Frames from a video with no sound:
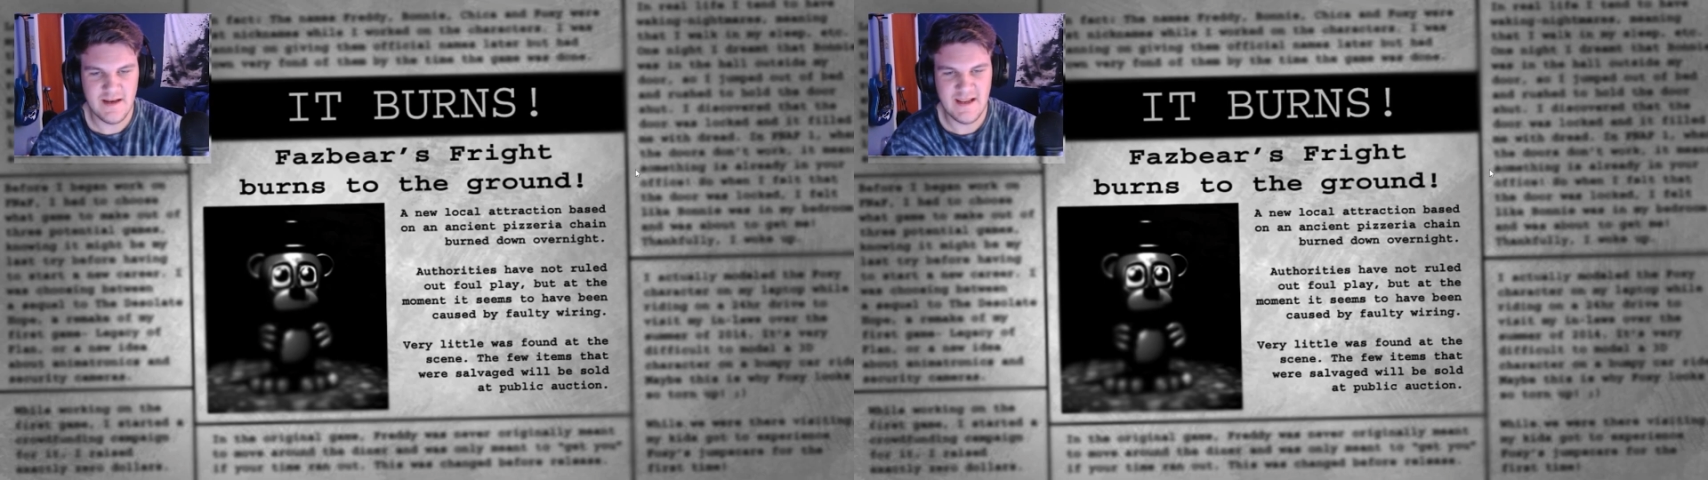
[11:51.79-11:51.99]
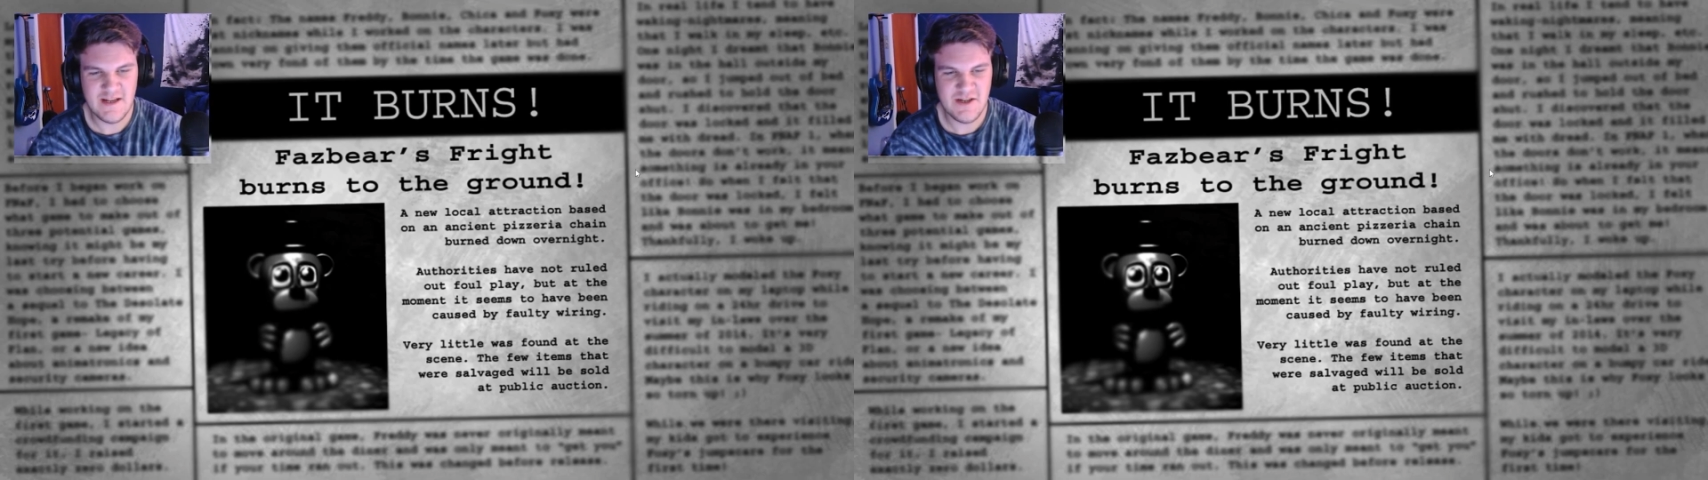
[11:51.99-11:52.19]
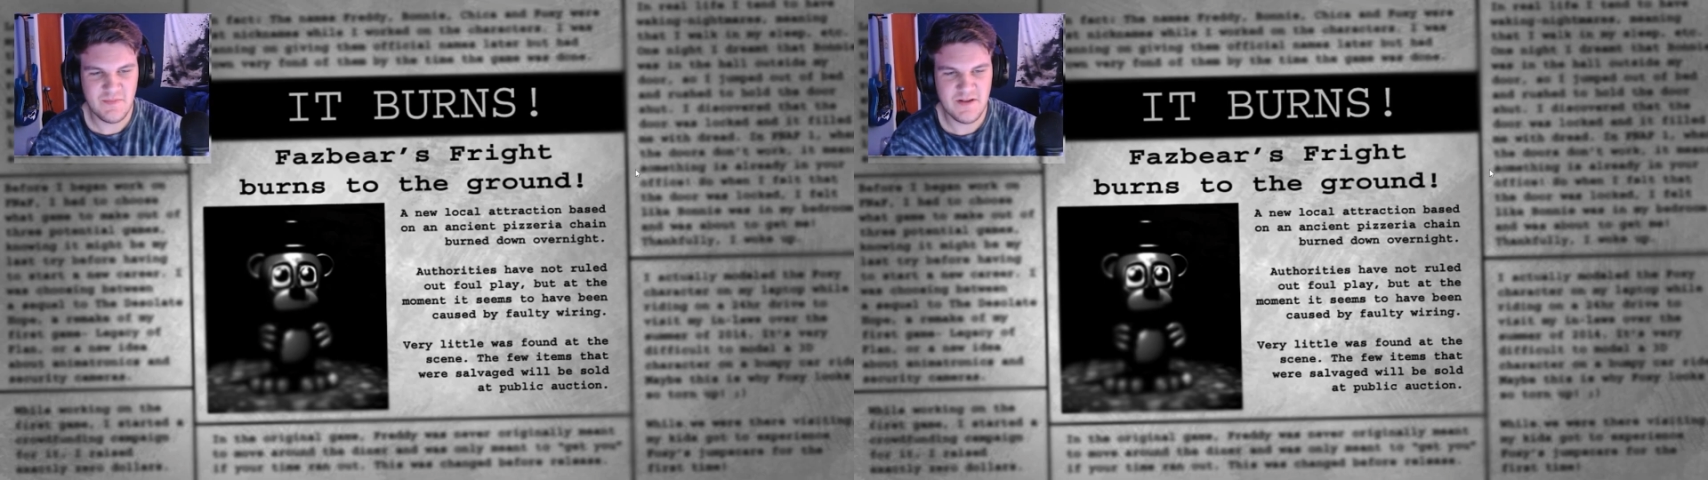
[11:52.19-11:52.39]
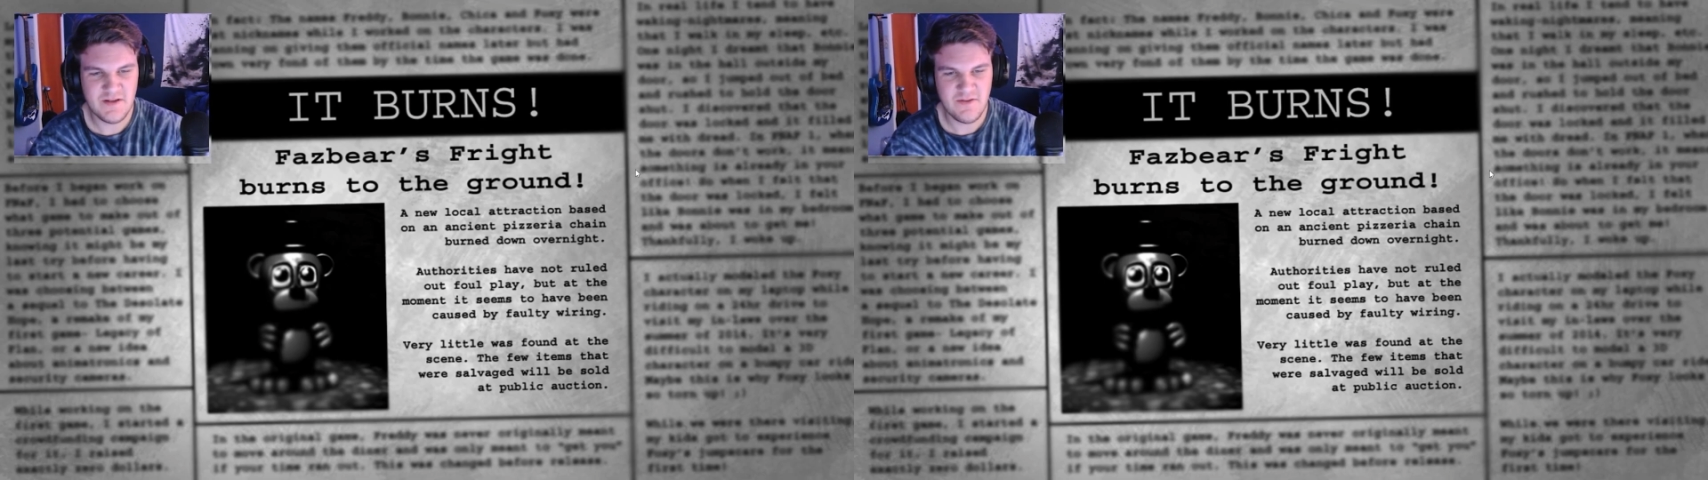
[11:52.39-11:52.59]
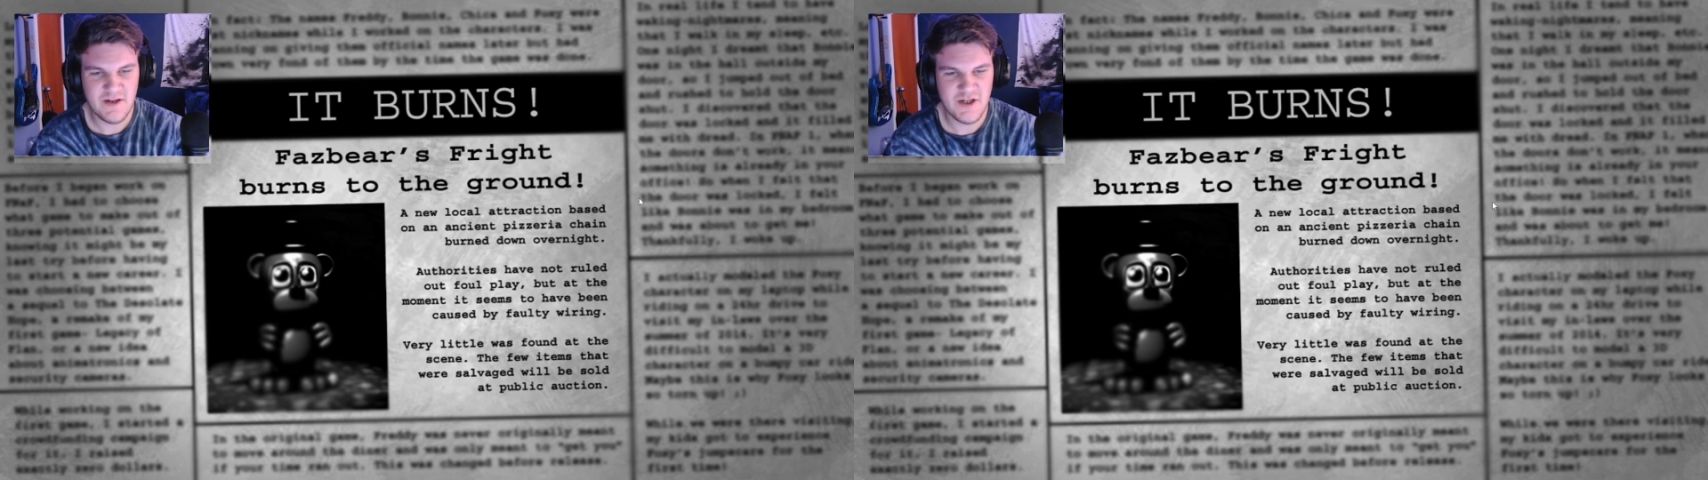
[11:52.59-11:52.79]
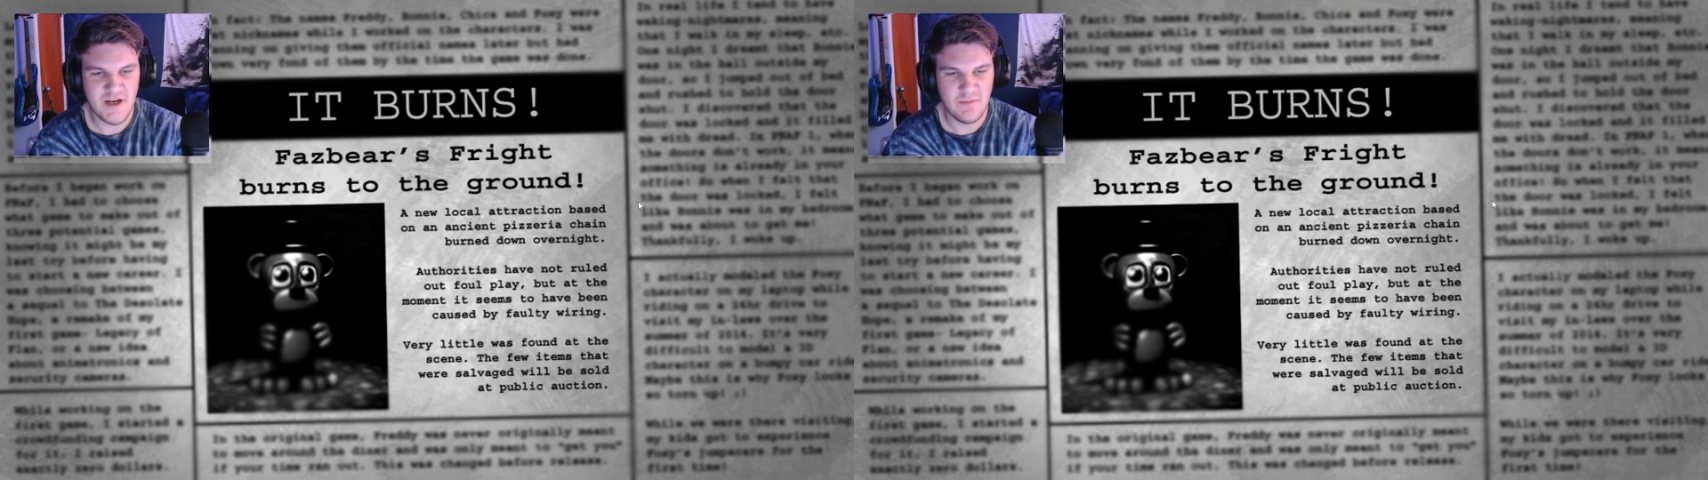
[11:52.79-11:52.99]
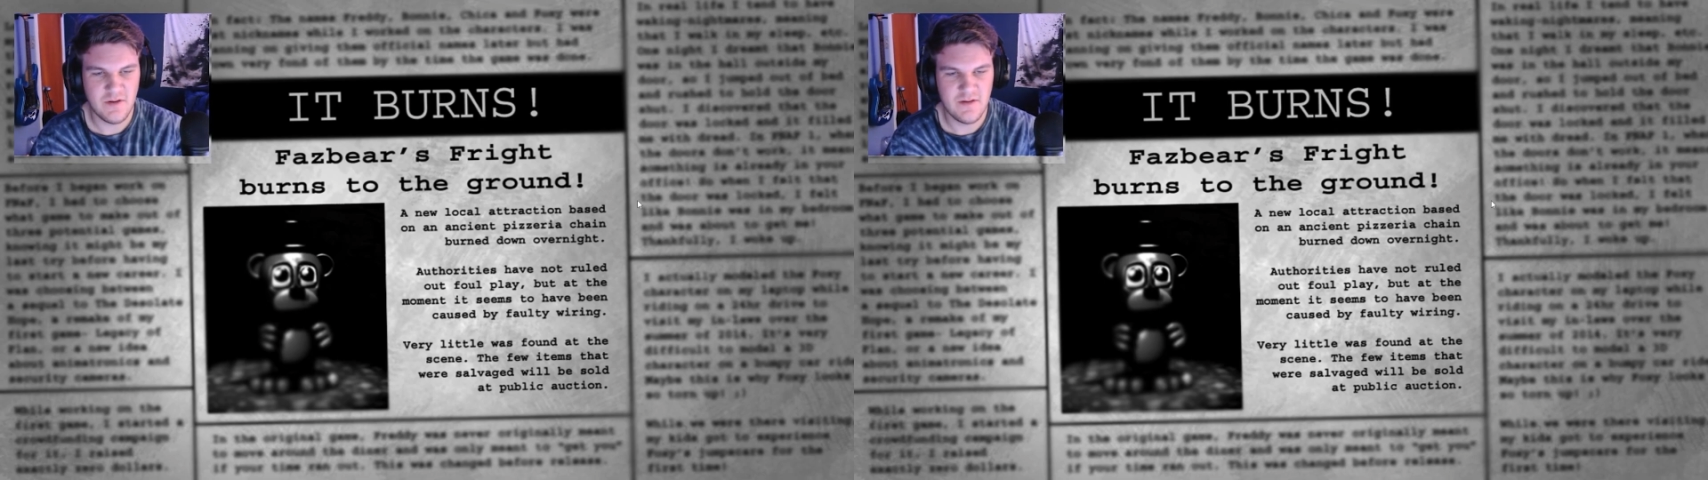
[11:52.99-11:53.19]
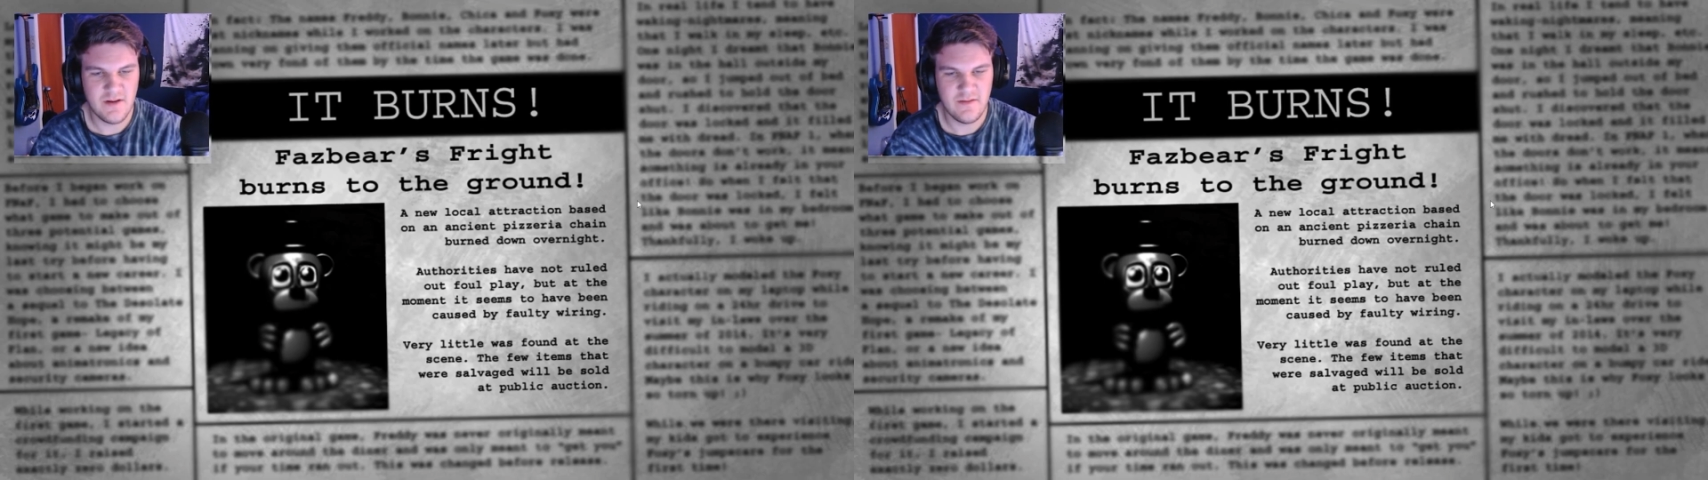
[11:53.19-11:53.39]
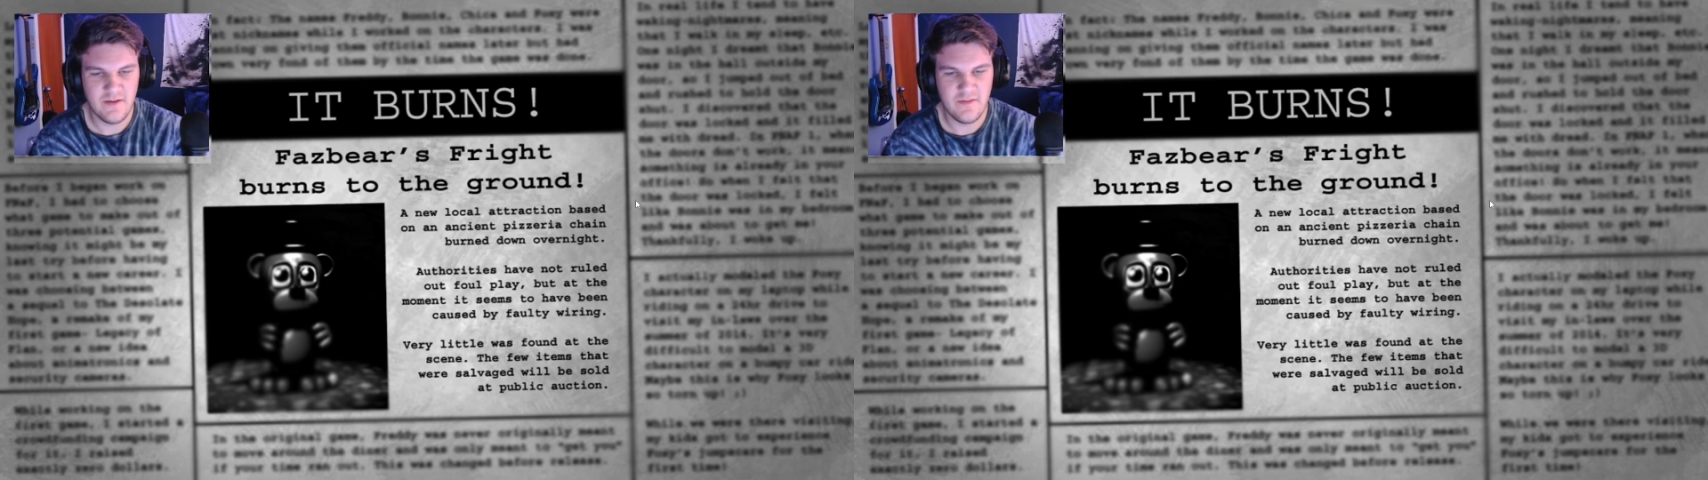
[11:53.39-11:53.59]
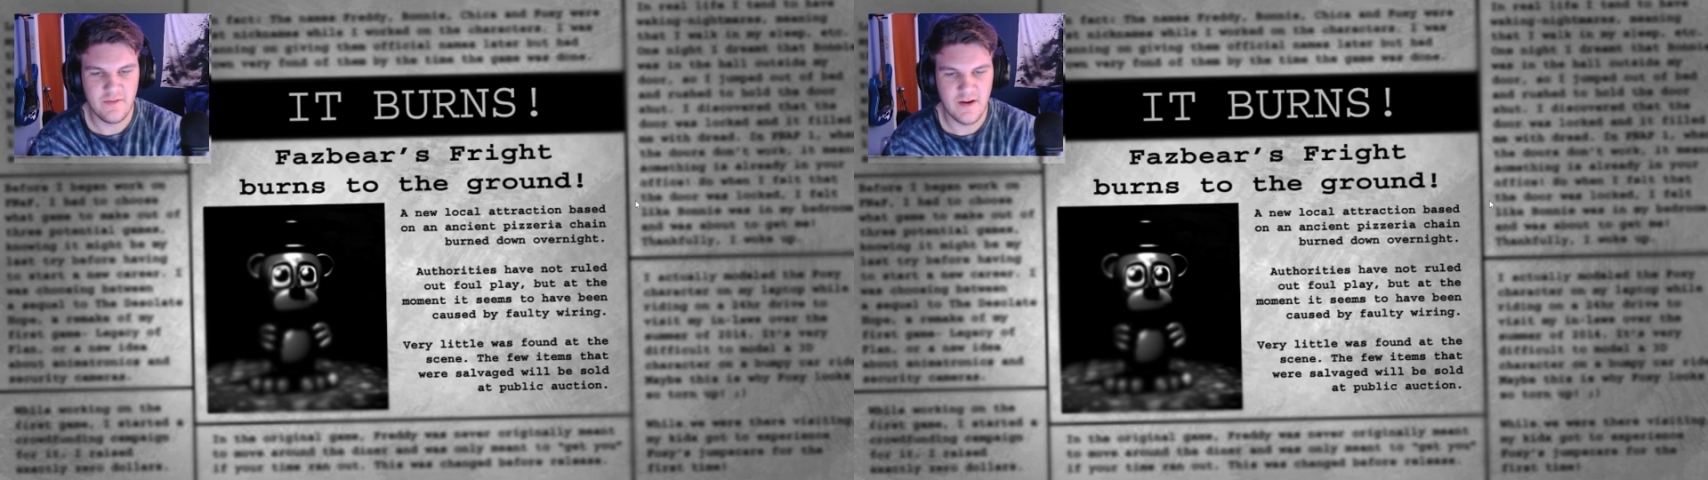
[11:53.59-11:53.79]
ancient pizzeria chain burned out
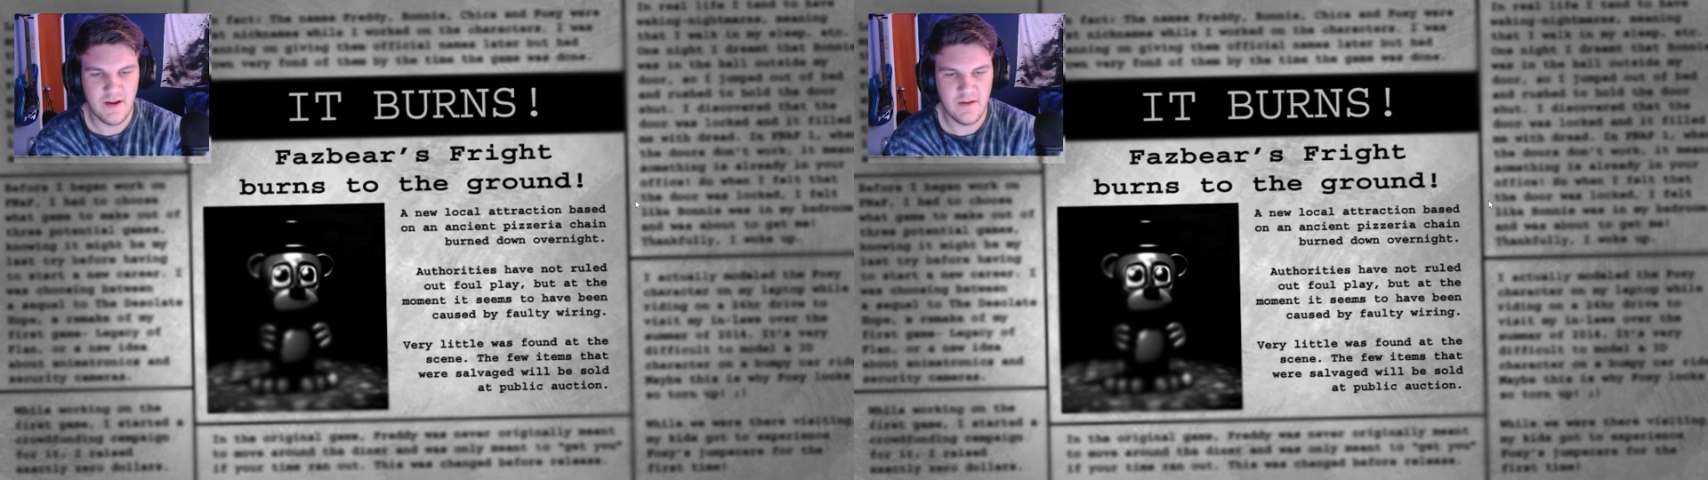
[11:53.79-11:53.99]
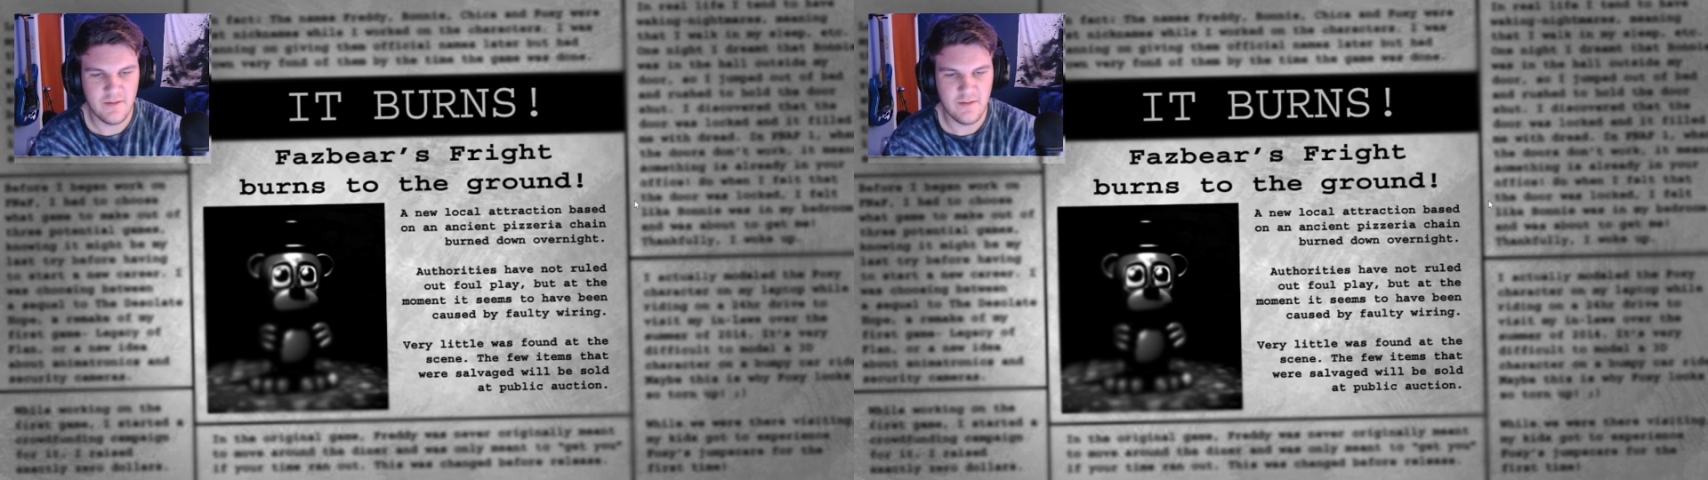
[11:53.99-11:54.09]
overnight.